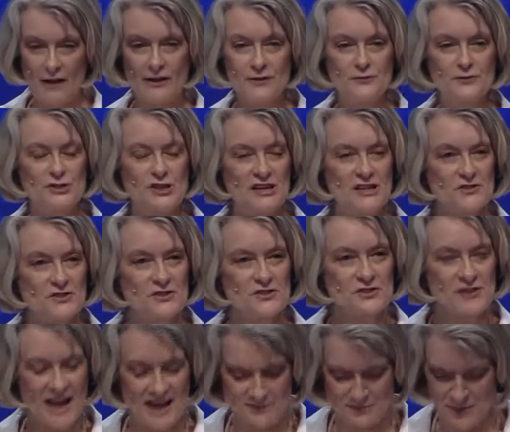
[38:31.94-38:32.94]
Now, if
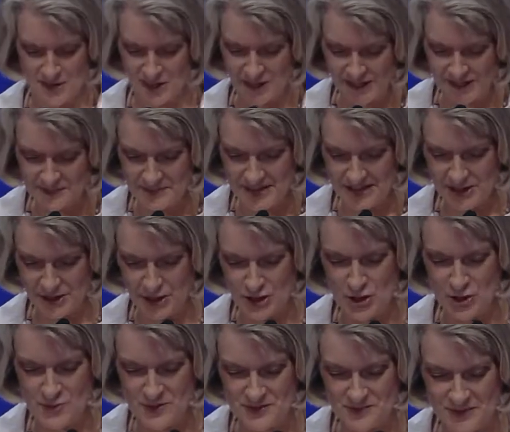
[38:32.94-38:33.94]
Jesus had merely been a
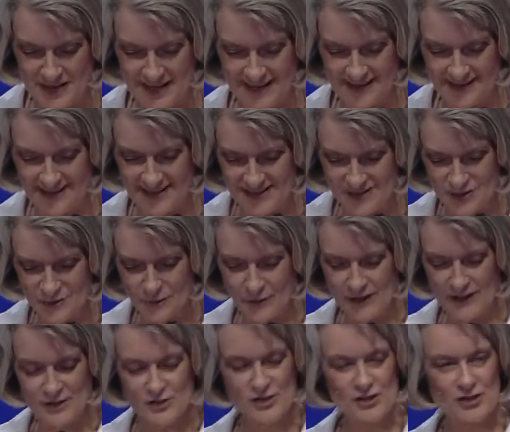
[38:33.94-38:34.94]
human being, his
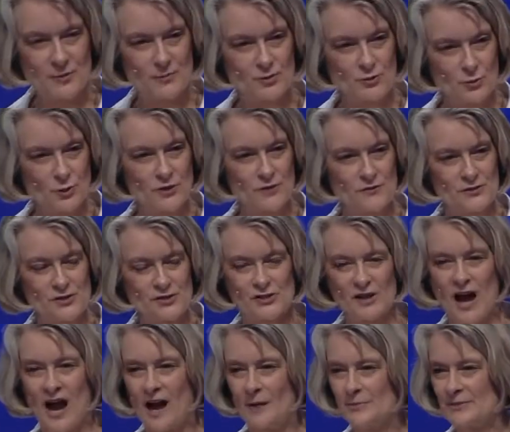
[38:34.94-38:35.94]
friendships would have
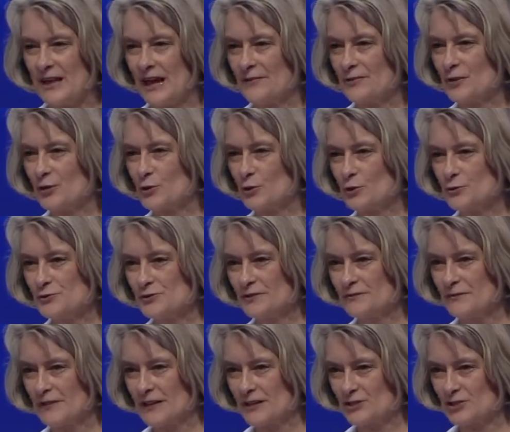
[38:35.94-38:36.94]
stopped at the
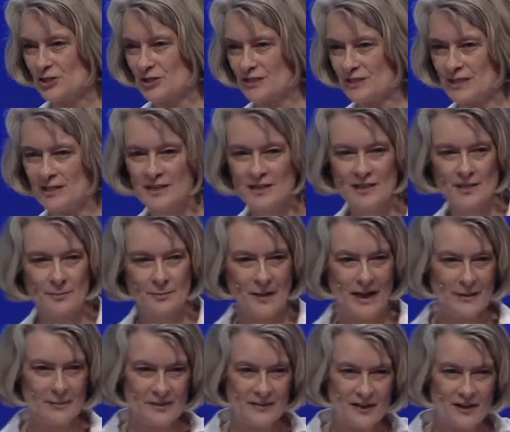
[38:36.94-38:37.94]
crucifixion.
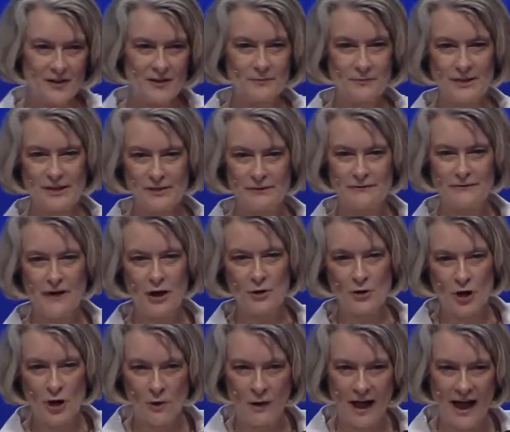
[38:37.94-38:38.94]
Maybe there'd have been a
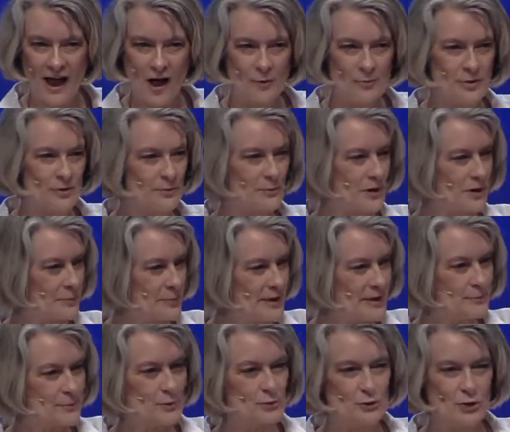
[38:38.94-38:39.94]
photo album when
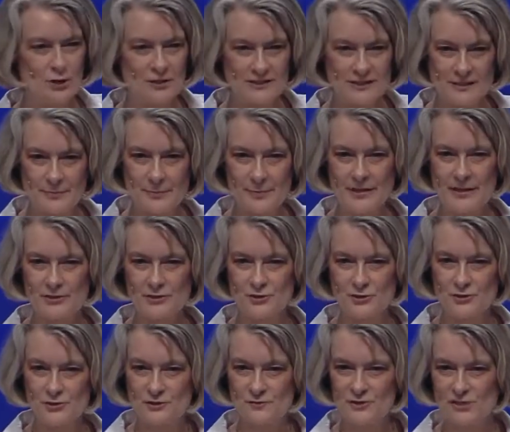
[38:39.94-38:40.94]
people looked at
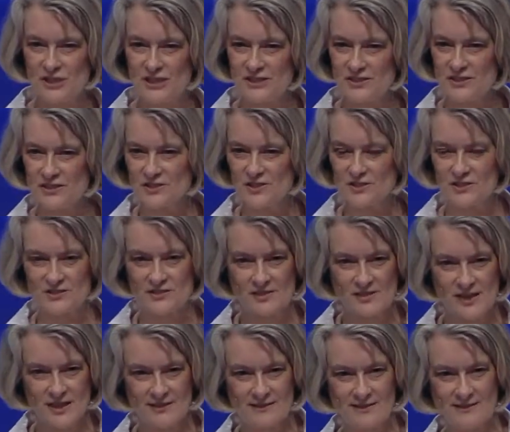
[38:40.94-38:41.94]
pictures of Jesus
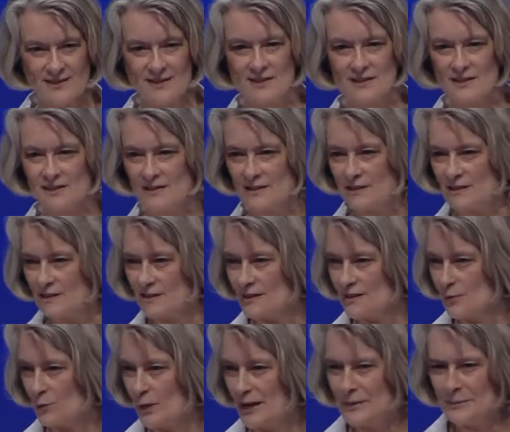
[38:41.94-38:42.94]
and said,
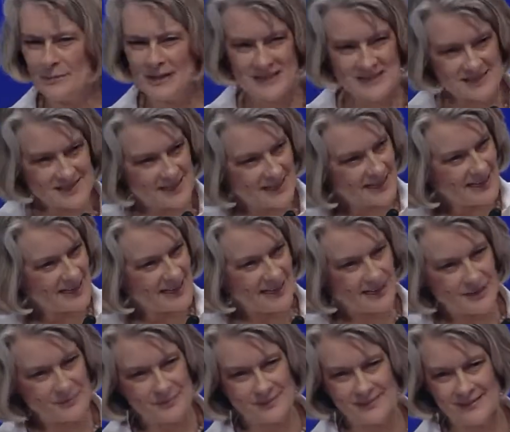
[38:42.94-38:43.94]
"We miss
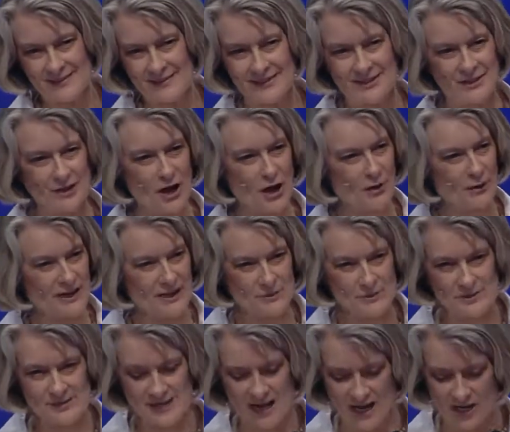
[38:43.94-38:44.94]
him, you know,
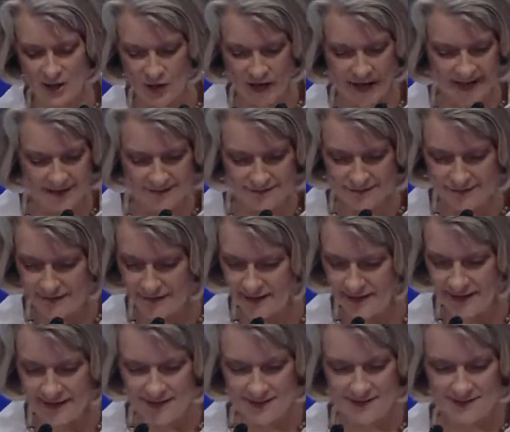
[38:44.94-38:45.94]
he was our great
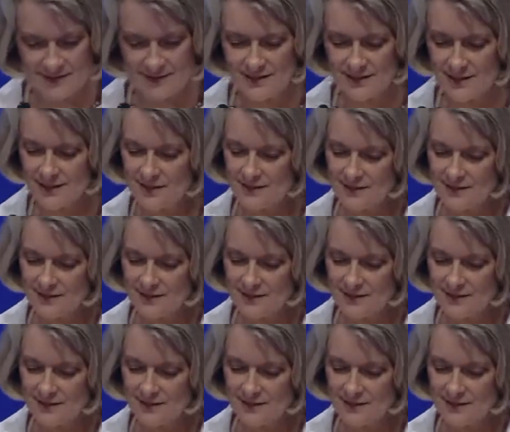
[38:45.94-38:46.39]
friend."